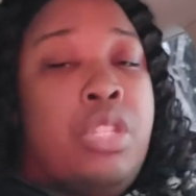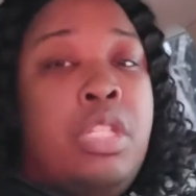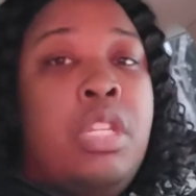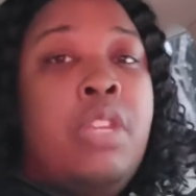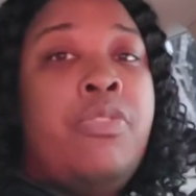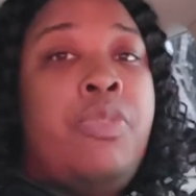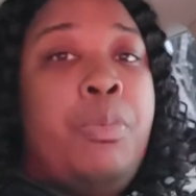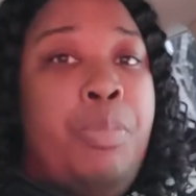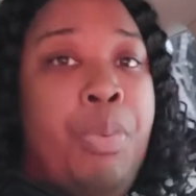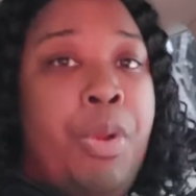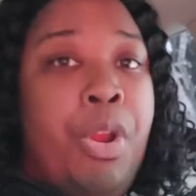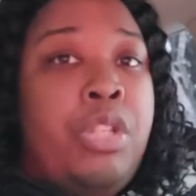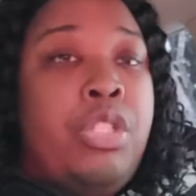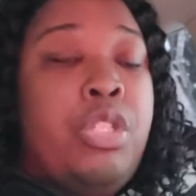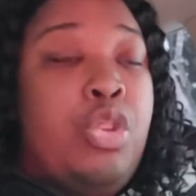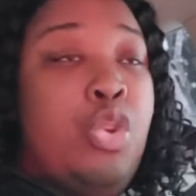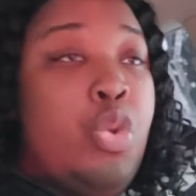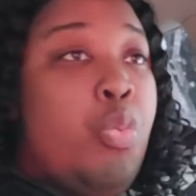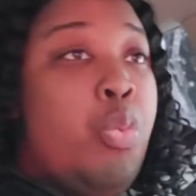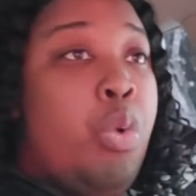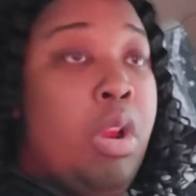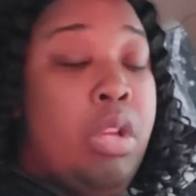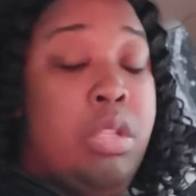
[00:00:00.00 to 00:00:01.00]
a different person
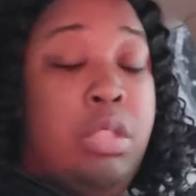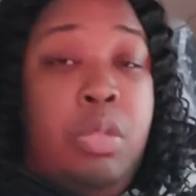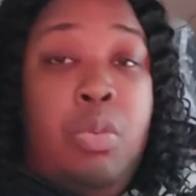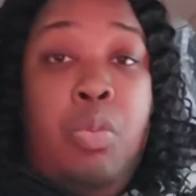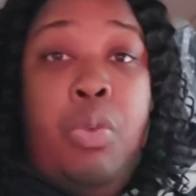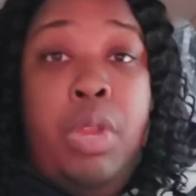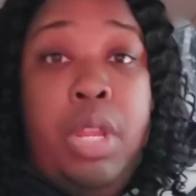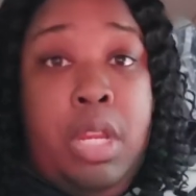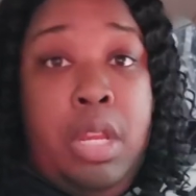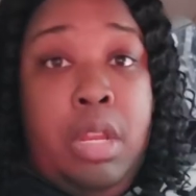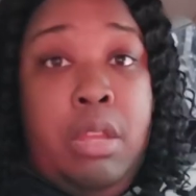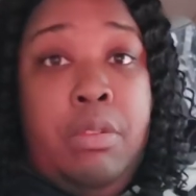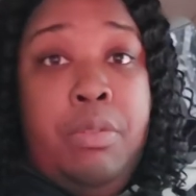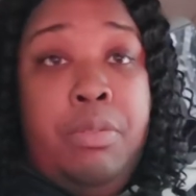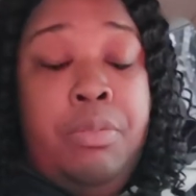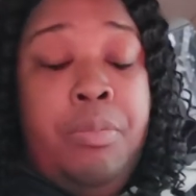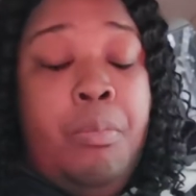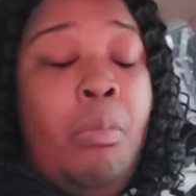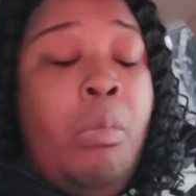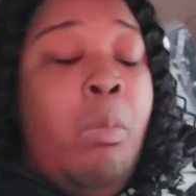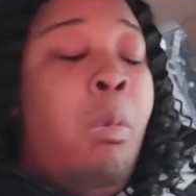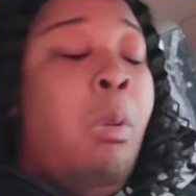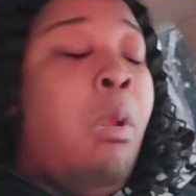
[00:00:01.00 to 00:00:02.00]
who works the window.
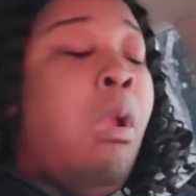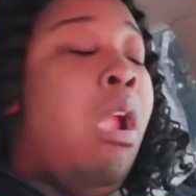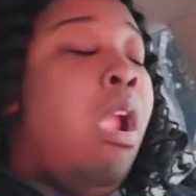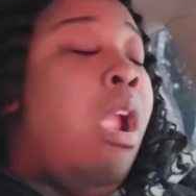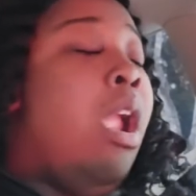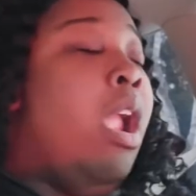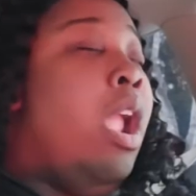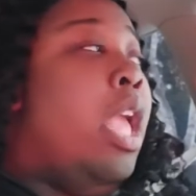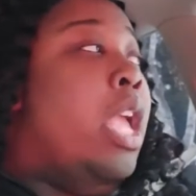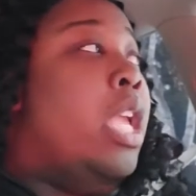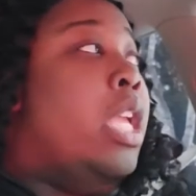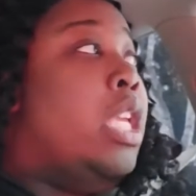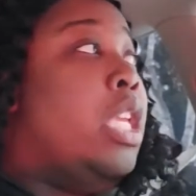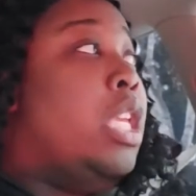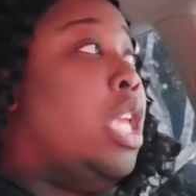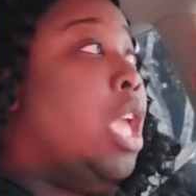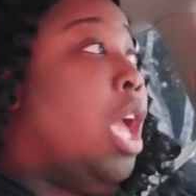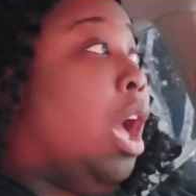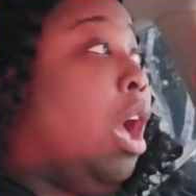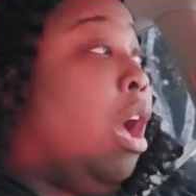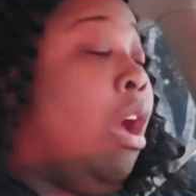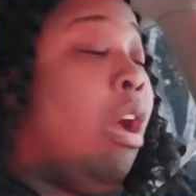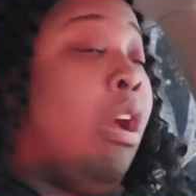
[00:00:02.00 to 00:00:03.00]

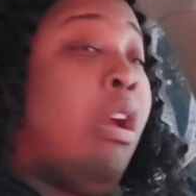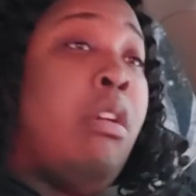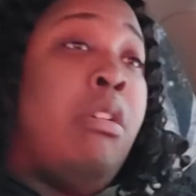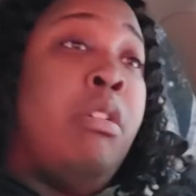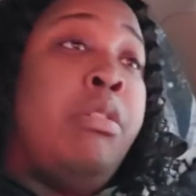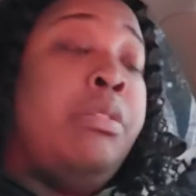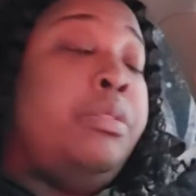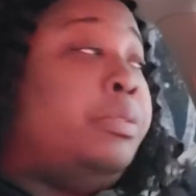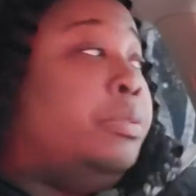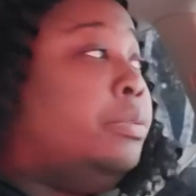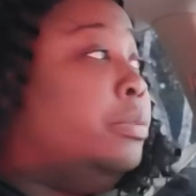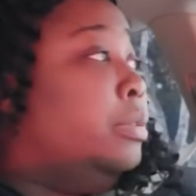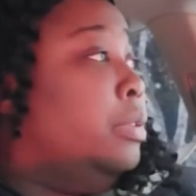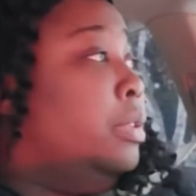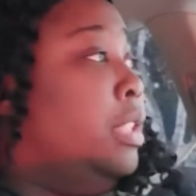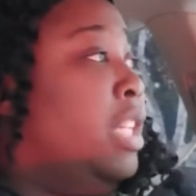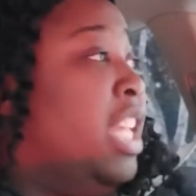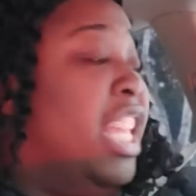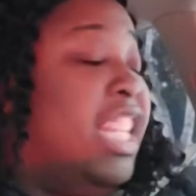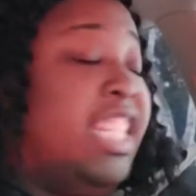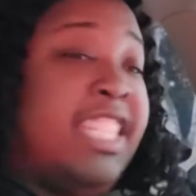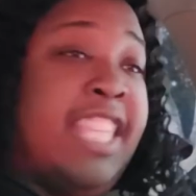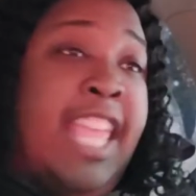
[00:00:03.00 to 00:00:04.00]
Y'all,
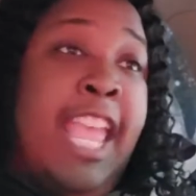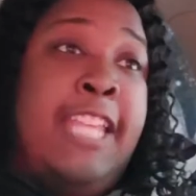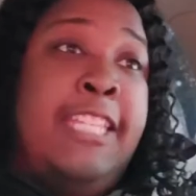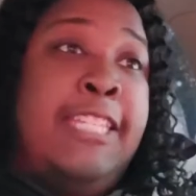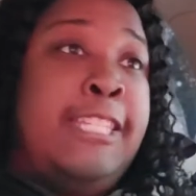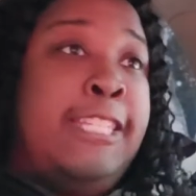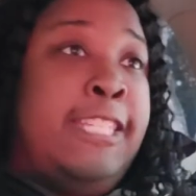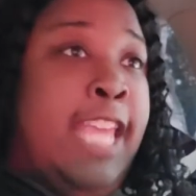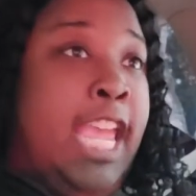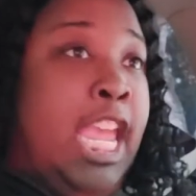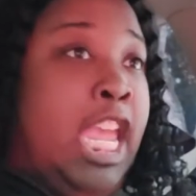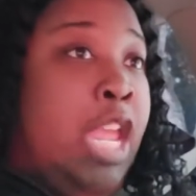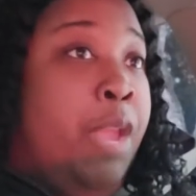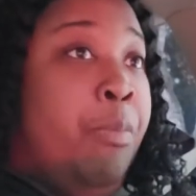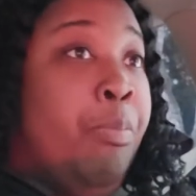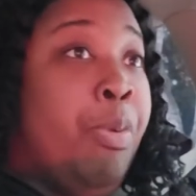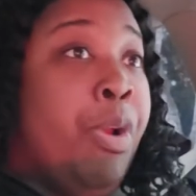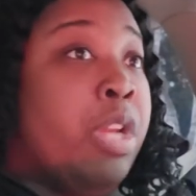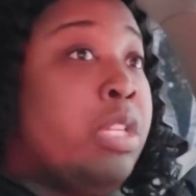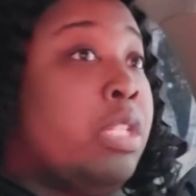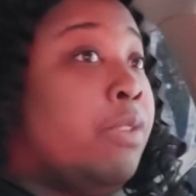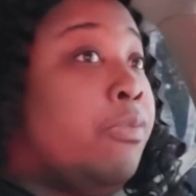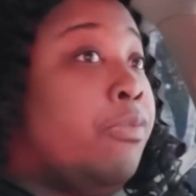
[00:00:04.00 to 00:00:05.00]
it's that same
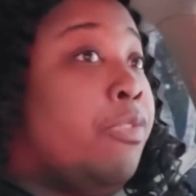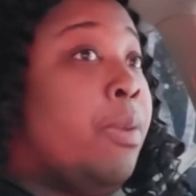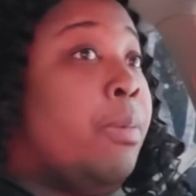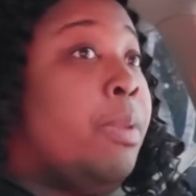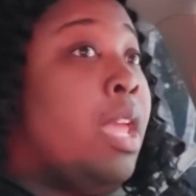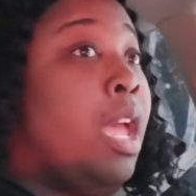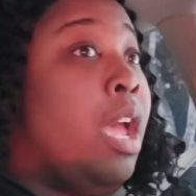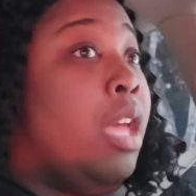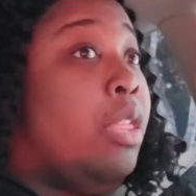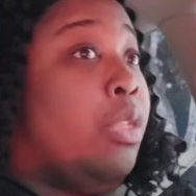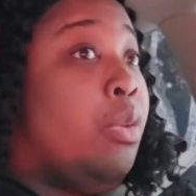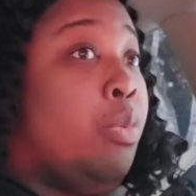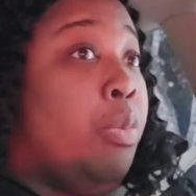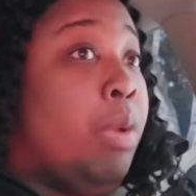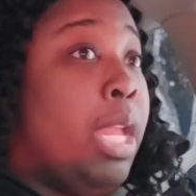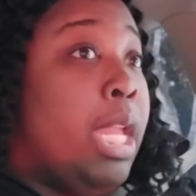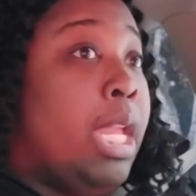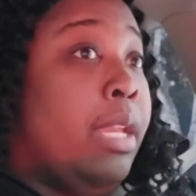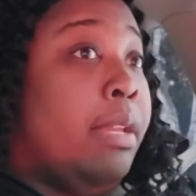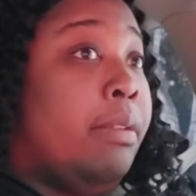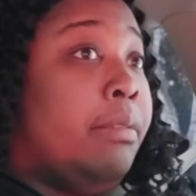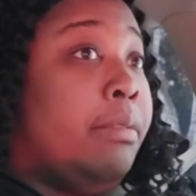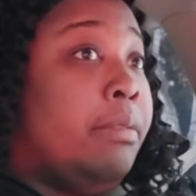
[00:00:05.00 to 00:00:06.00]
person from the other
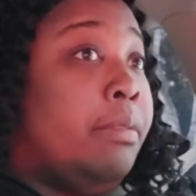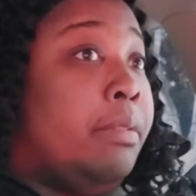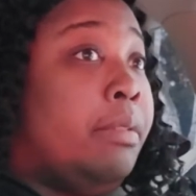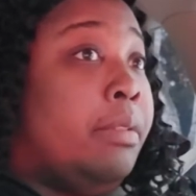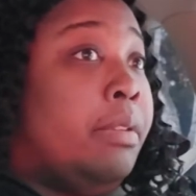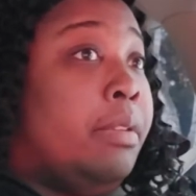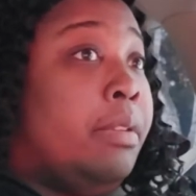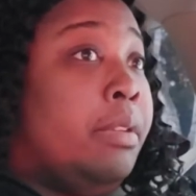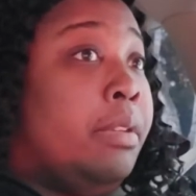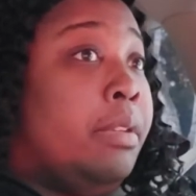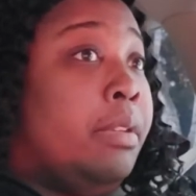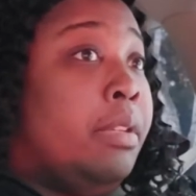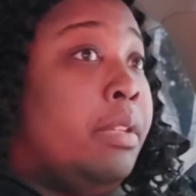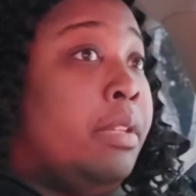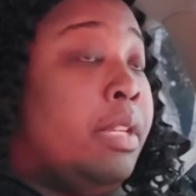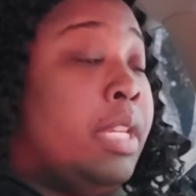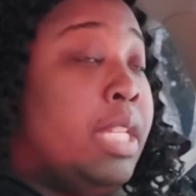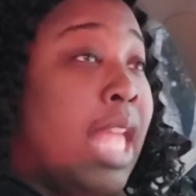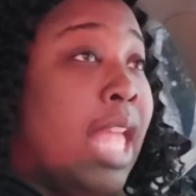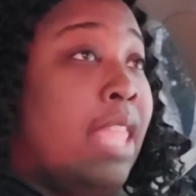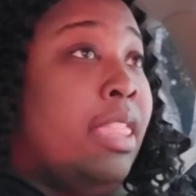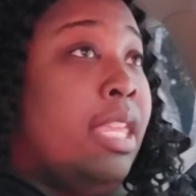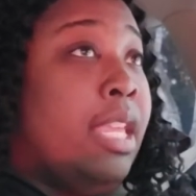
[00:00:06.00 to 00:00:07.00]
week.
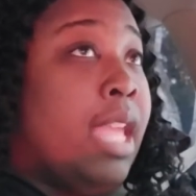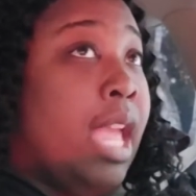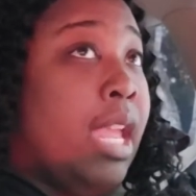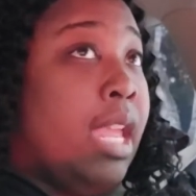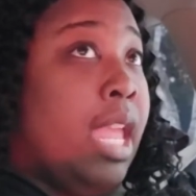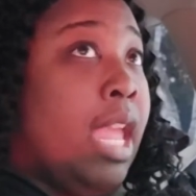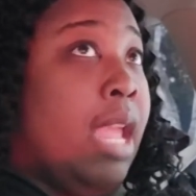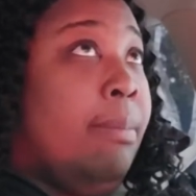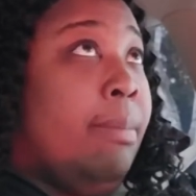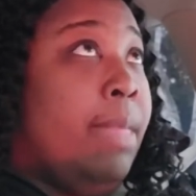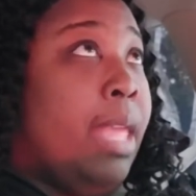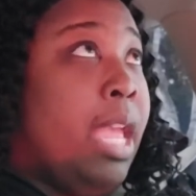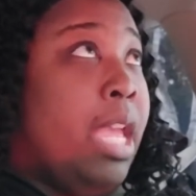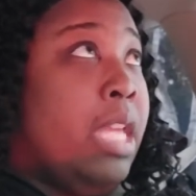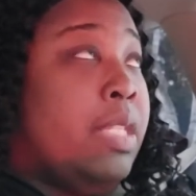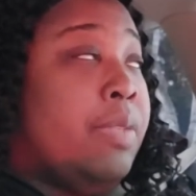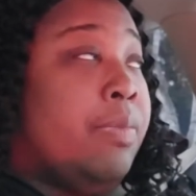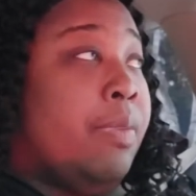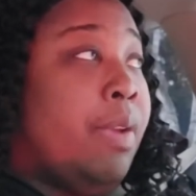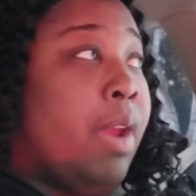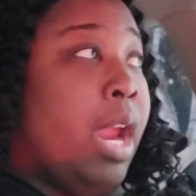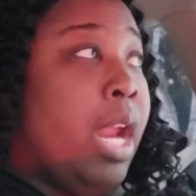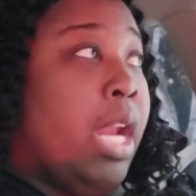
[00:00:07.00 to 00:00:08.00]
Cause I think I came
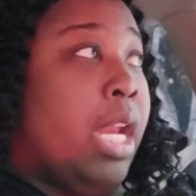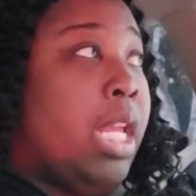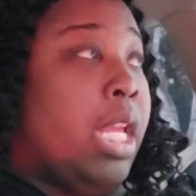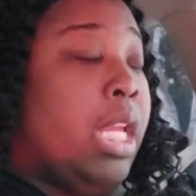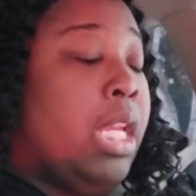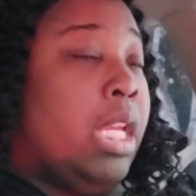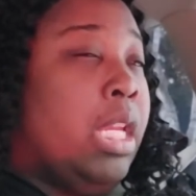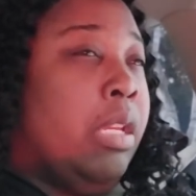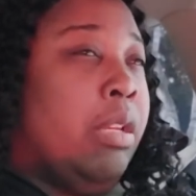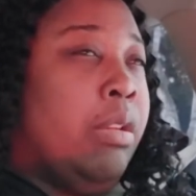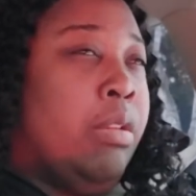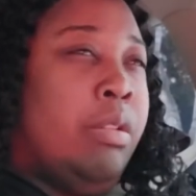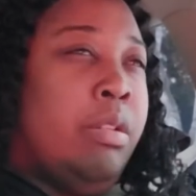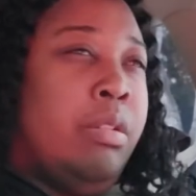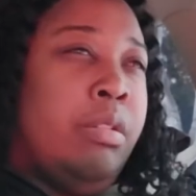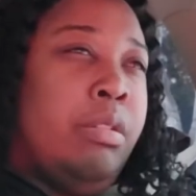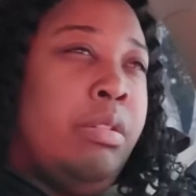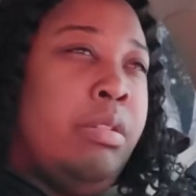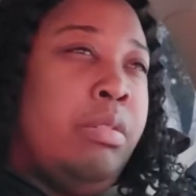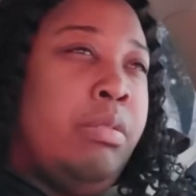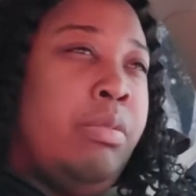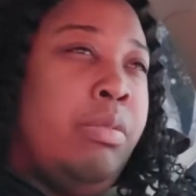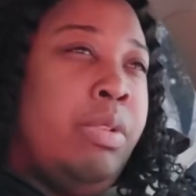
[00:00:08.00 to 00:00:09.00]
last Friday.
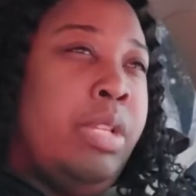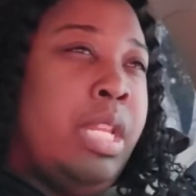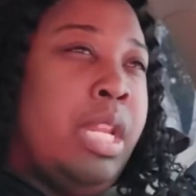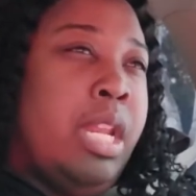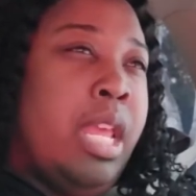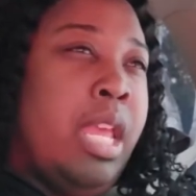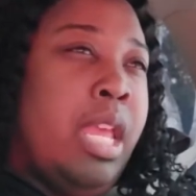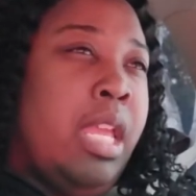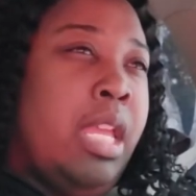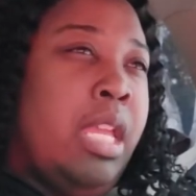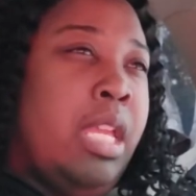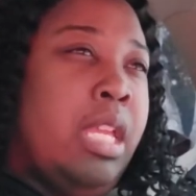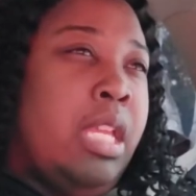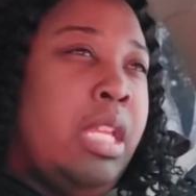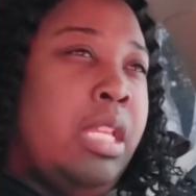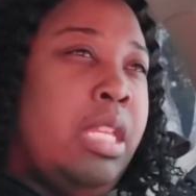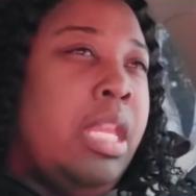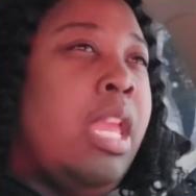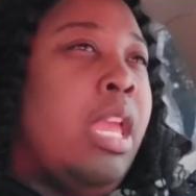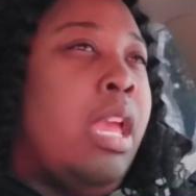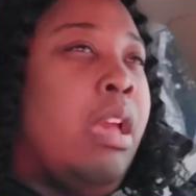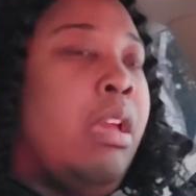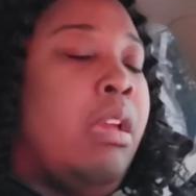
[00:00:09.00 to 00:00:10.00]
What did I?
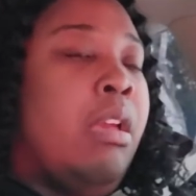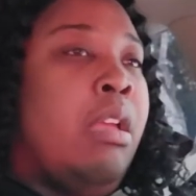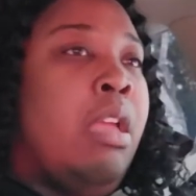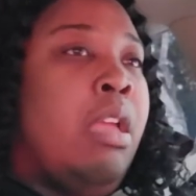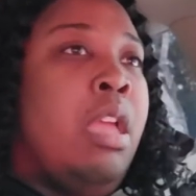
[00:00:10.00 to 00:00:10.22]
Yeah.